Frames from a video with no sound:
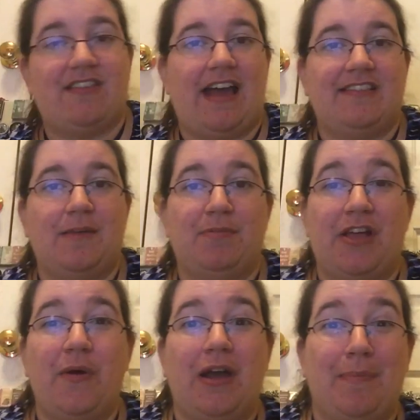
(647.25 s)
ask it
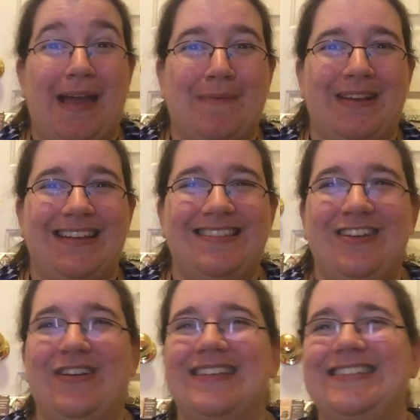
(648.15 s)
below and I'll be happy to get to
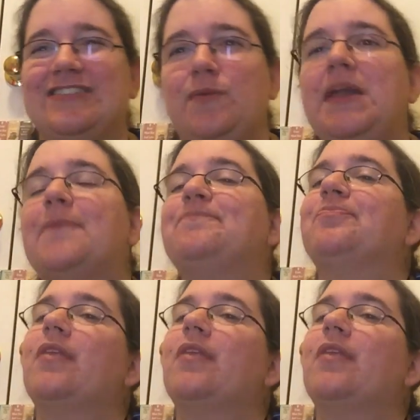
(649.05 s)
you guys next week.